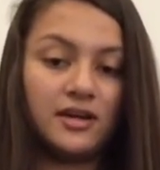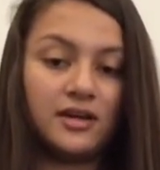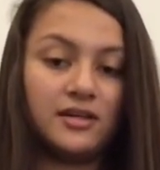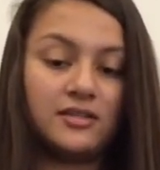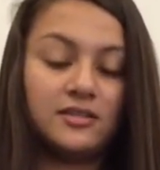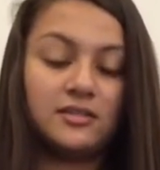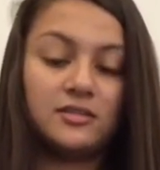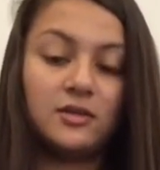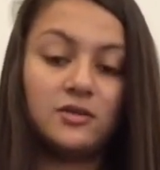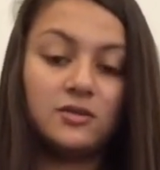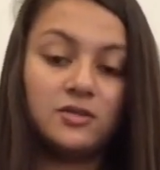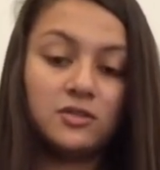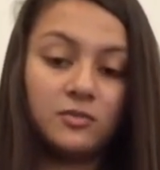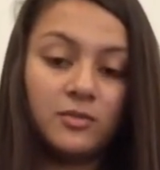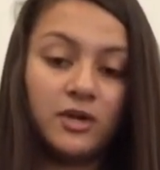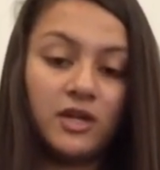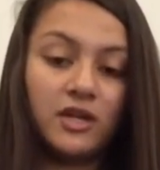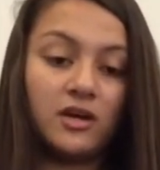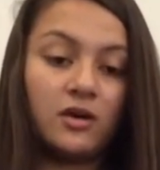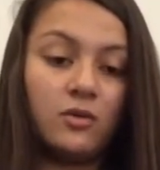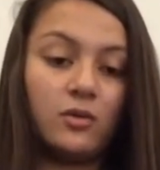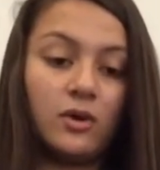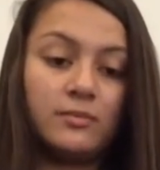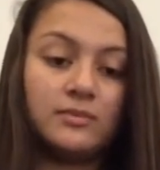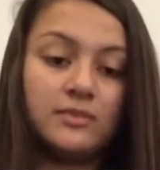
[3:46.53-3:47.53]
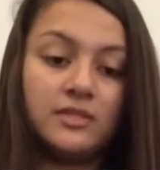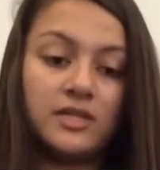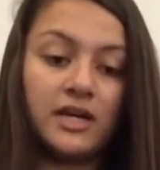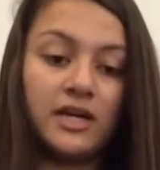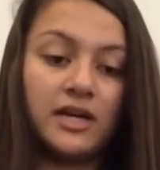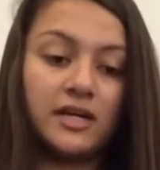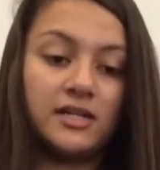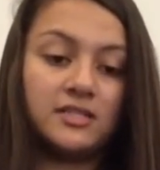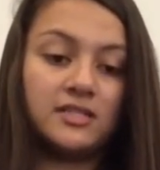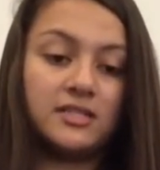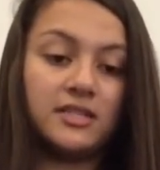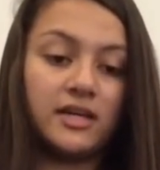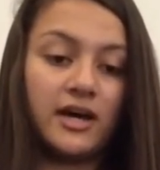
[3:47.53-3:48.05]
Social media
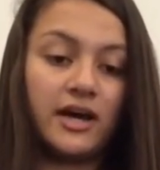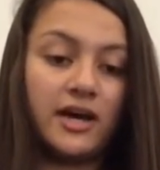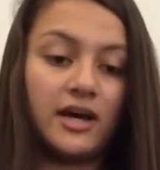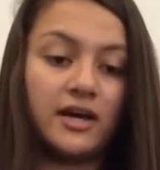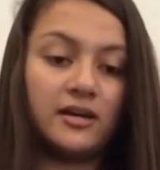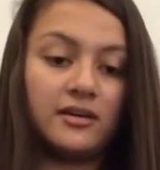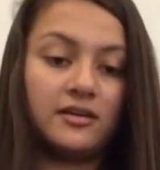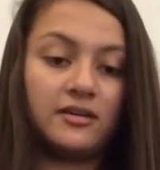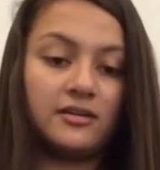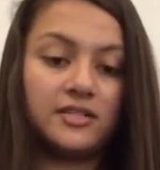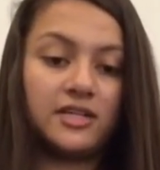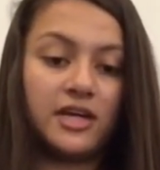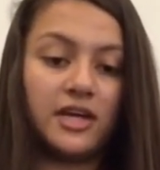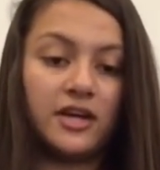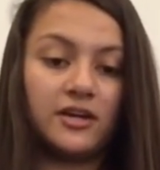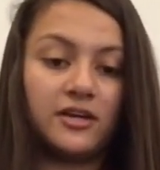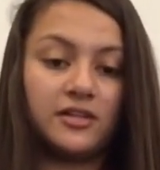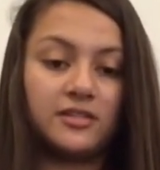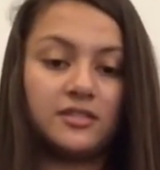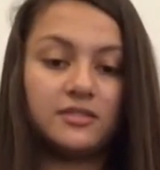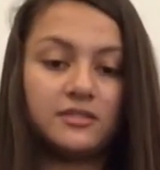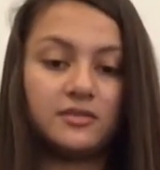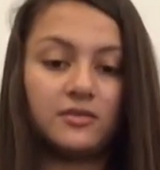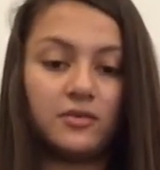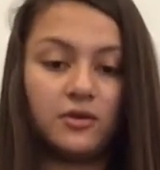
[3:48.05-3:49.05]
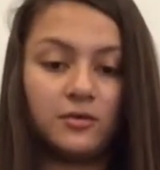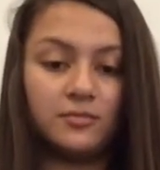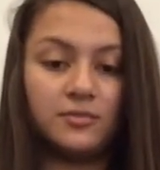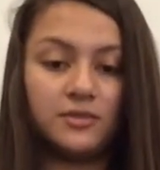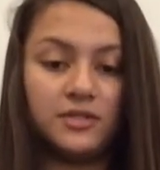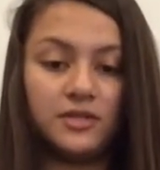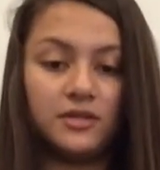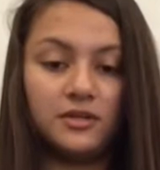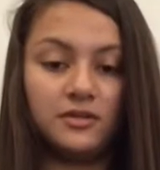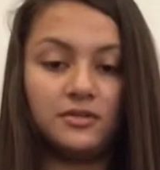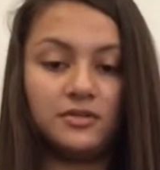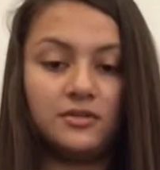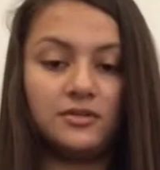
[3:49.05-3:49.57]
websites that terrorist groups
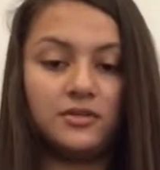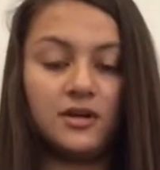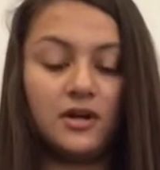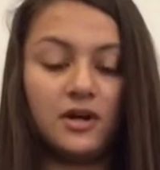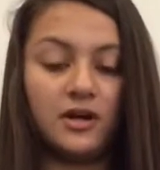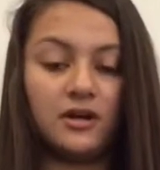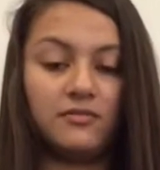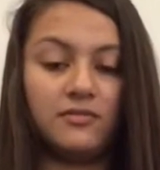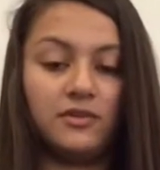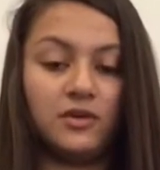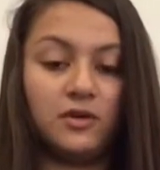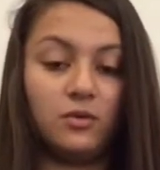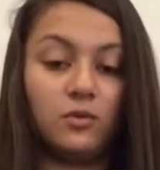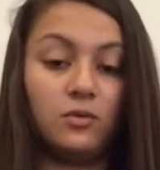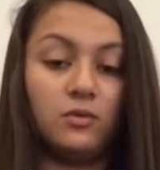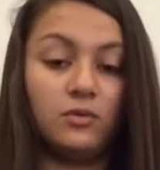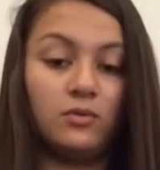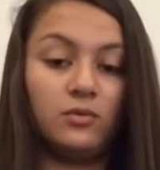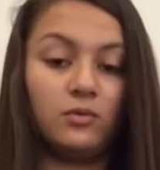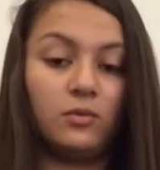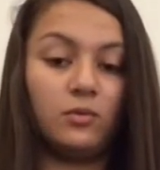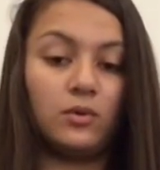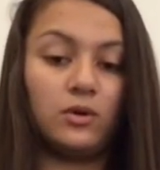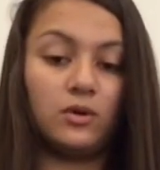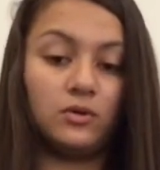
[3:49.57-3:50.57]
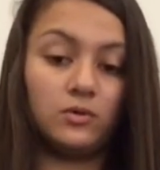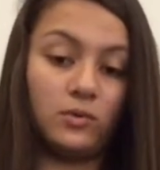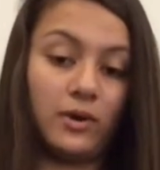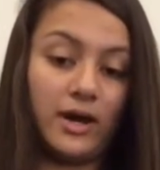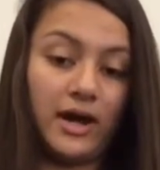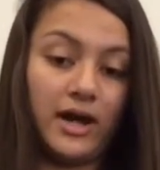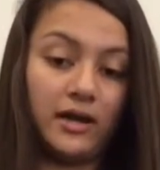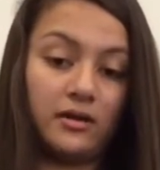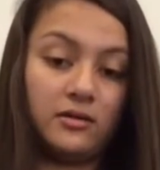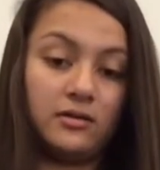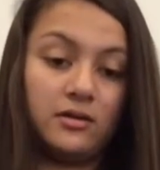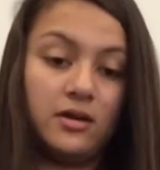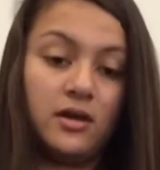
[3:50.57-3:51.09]
use are viewed
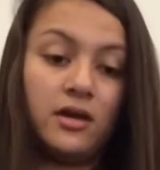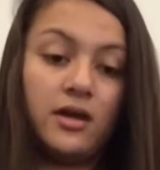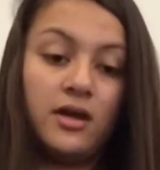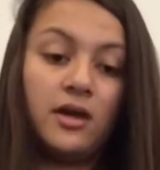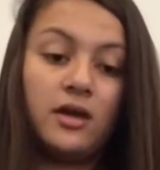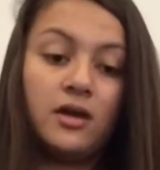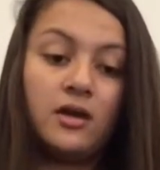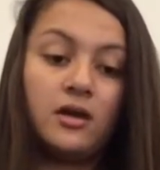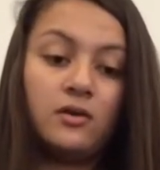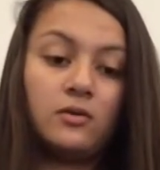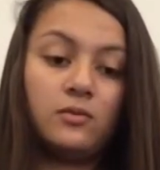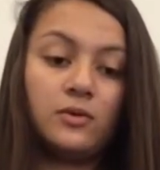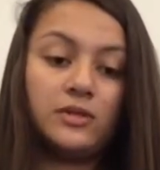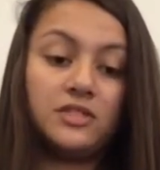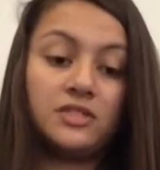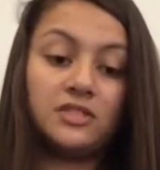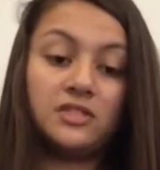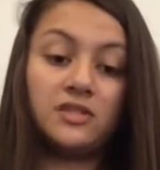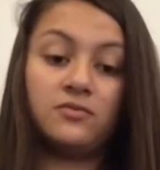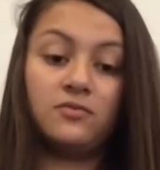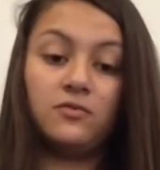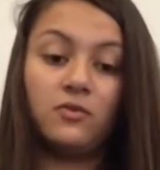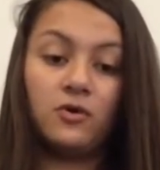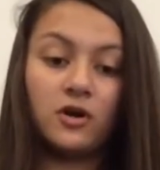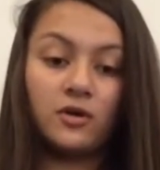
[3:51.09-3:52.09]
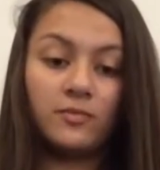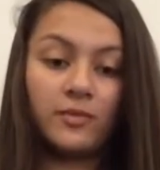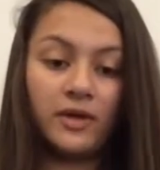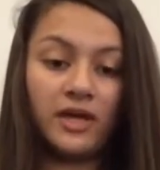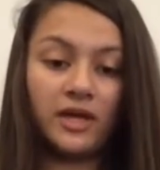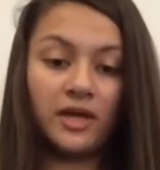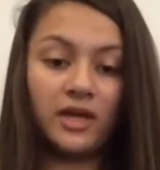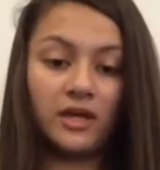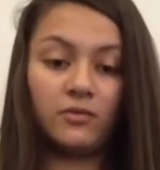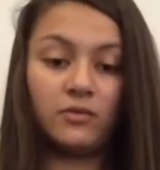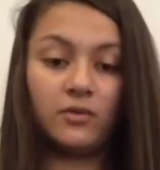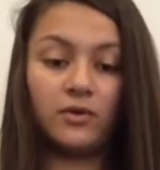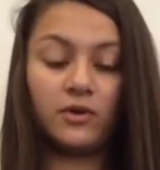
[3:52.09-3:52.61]
worldwide, which is
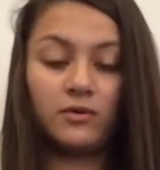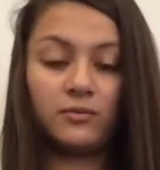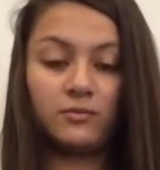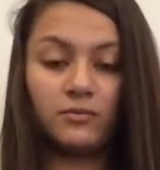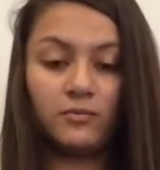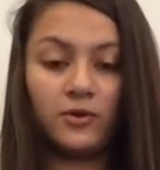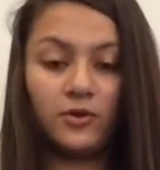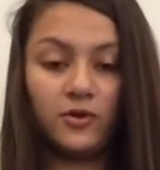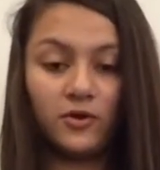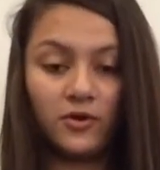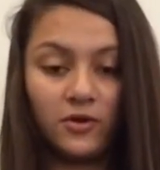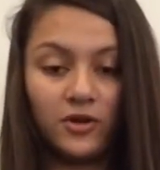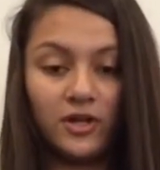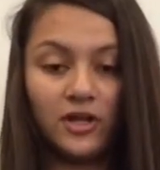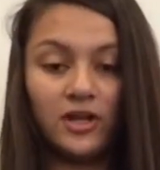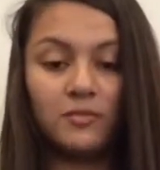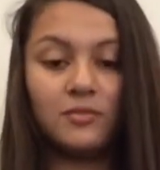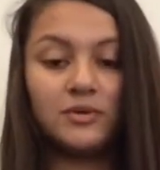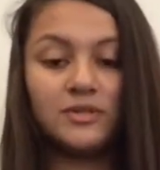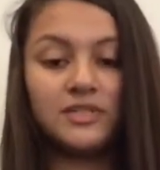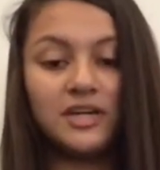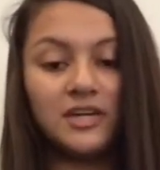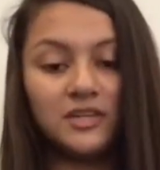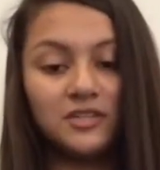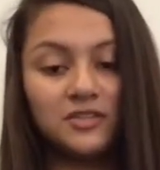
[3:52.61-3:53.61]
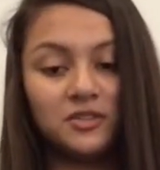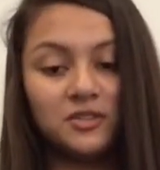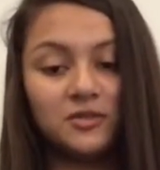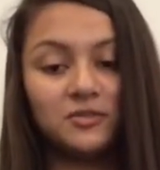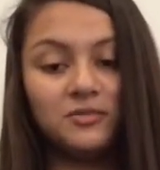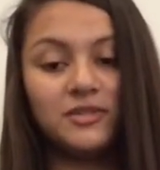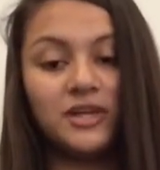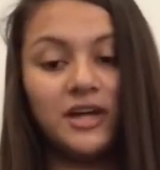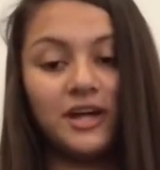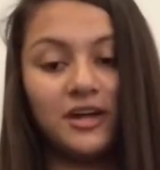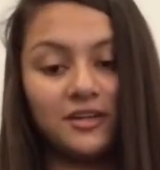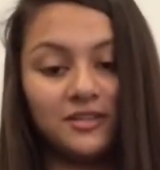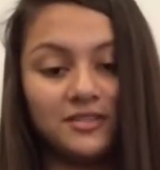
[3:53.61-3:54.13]
informing and recruiting potential
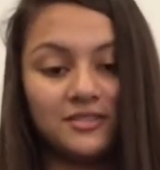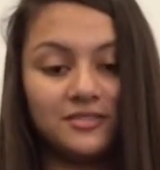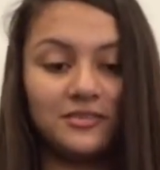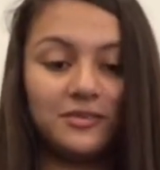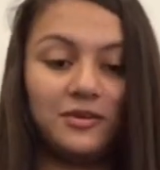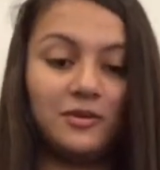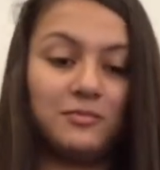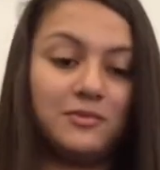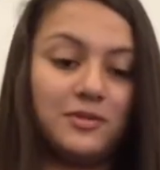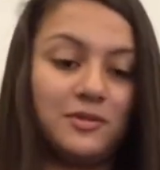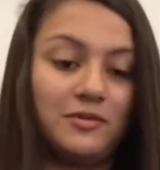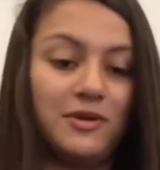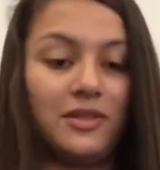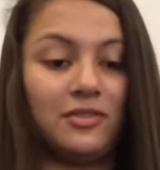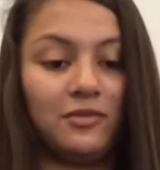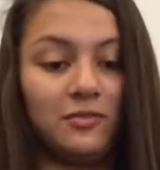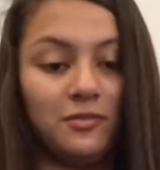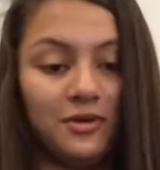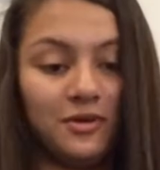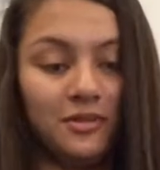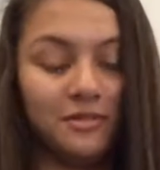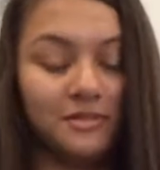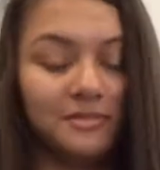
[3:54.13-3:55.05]
terrorist groups around the world.